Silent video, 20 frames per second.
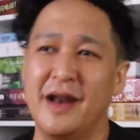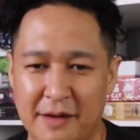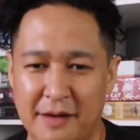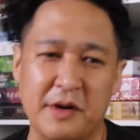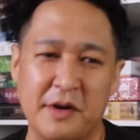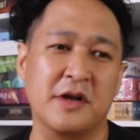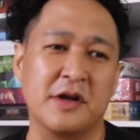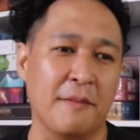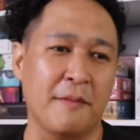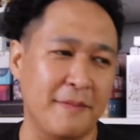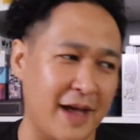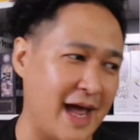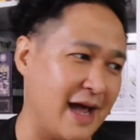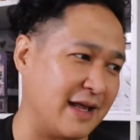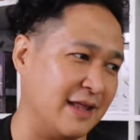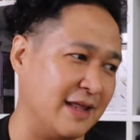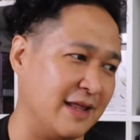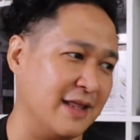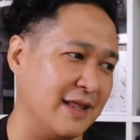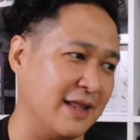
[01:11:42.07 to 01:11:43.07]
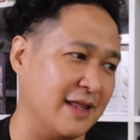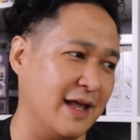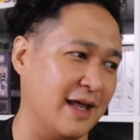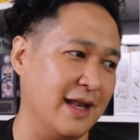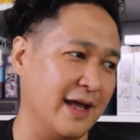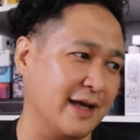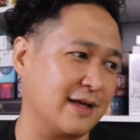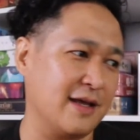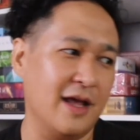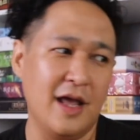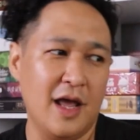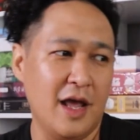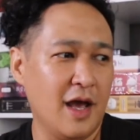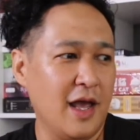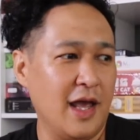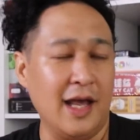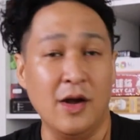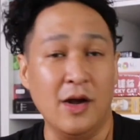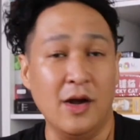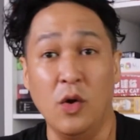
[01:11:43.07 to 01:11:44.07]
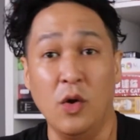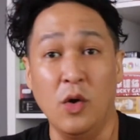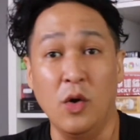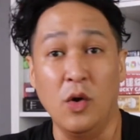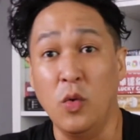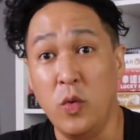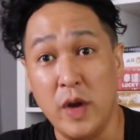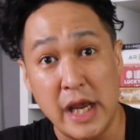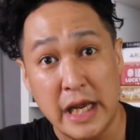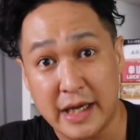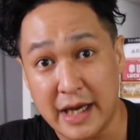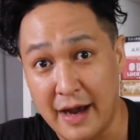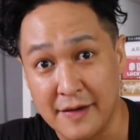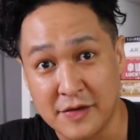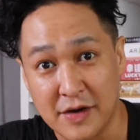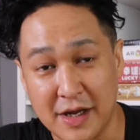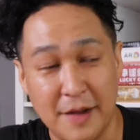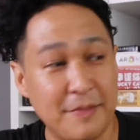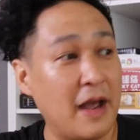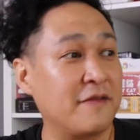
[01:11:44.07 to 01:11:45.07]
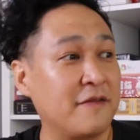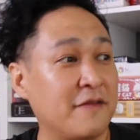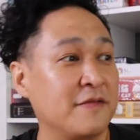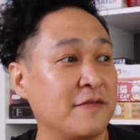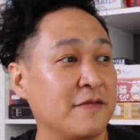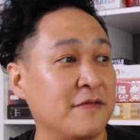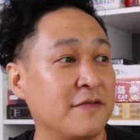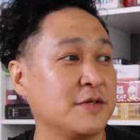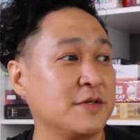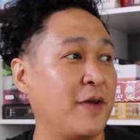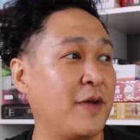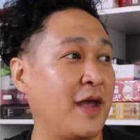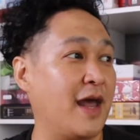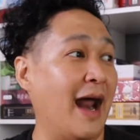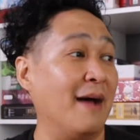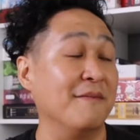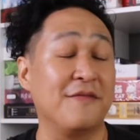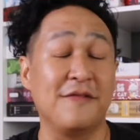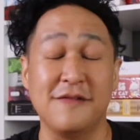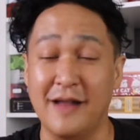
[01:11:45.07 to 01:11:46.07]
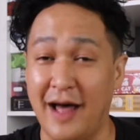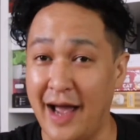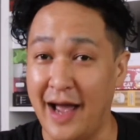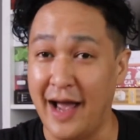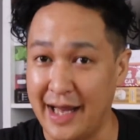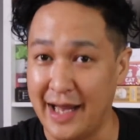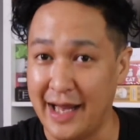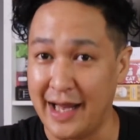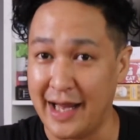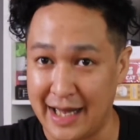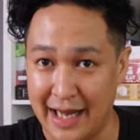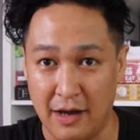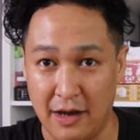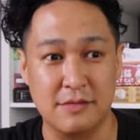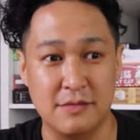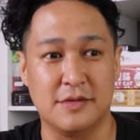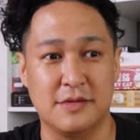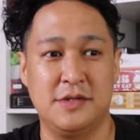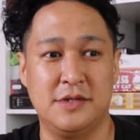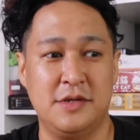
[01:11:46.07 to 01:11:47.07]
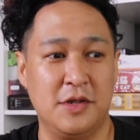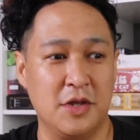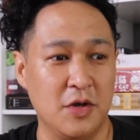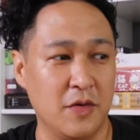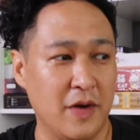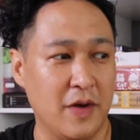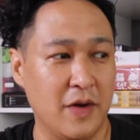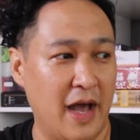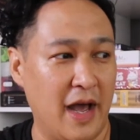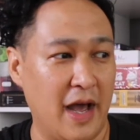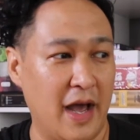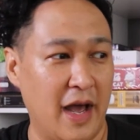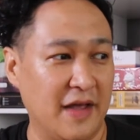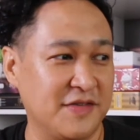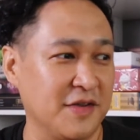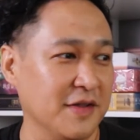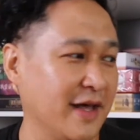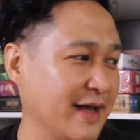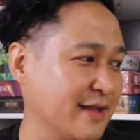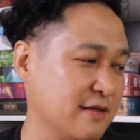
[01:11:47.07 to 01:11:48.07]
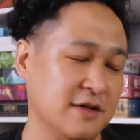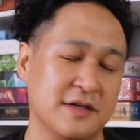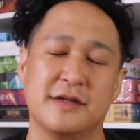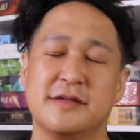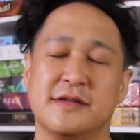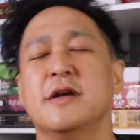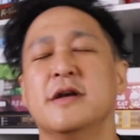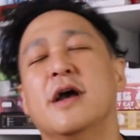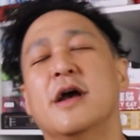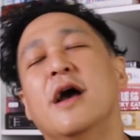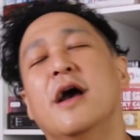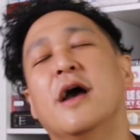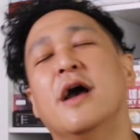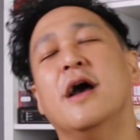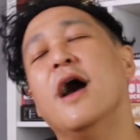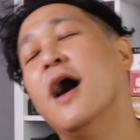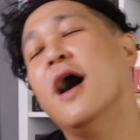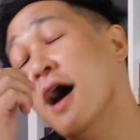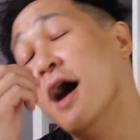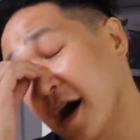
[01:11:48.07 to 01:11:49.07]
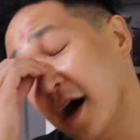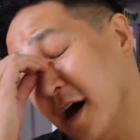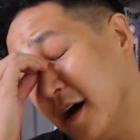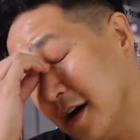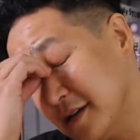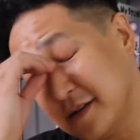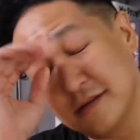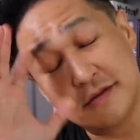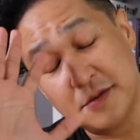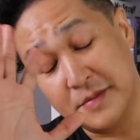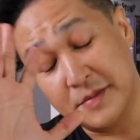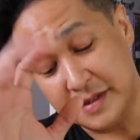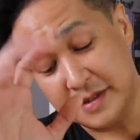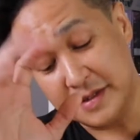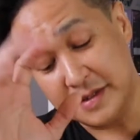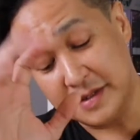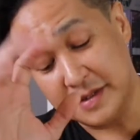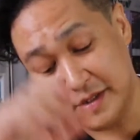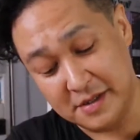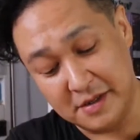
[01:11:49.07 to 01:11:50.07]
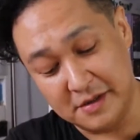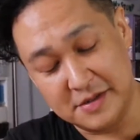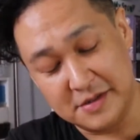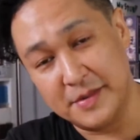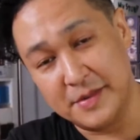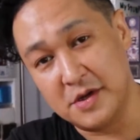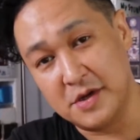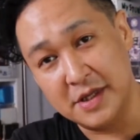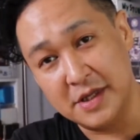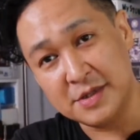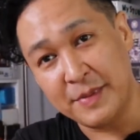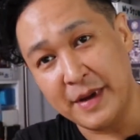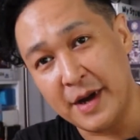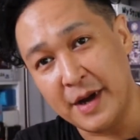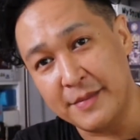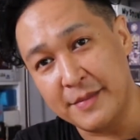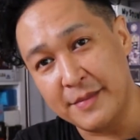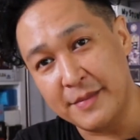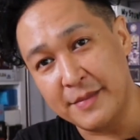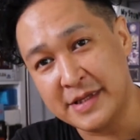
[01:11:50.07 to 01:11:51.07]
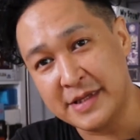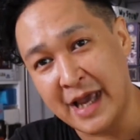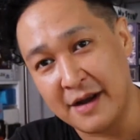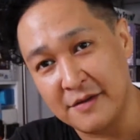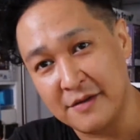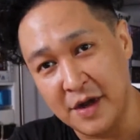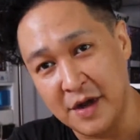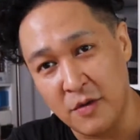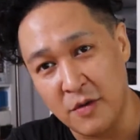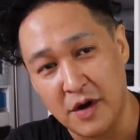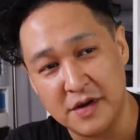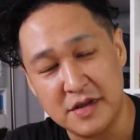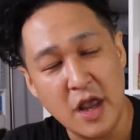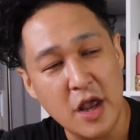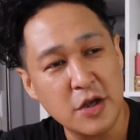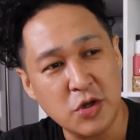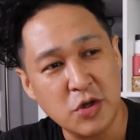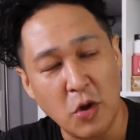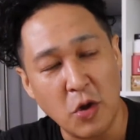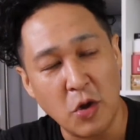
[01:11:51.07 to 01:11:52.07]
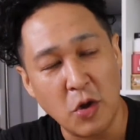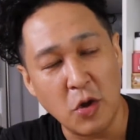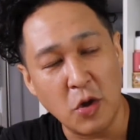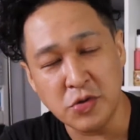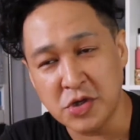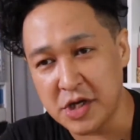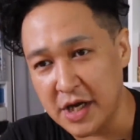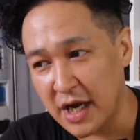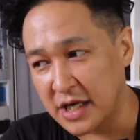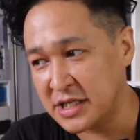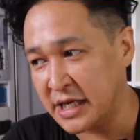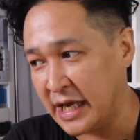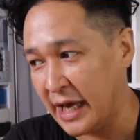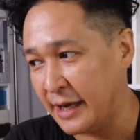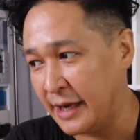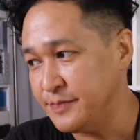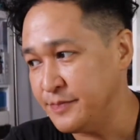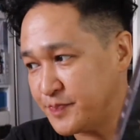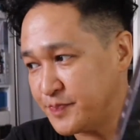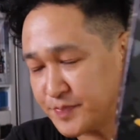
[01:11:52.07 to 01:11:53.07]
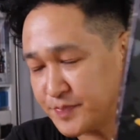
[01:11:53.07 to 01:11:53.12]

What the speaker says: going to come back, and then like in a week after I get back from Japan, I'm flying out to the U.S. So like there's just so much to do. This is my number 10, Vita Moors, social deduction game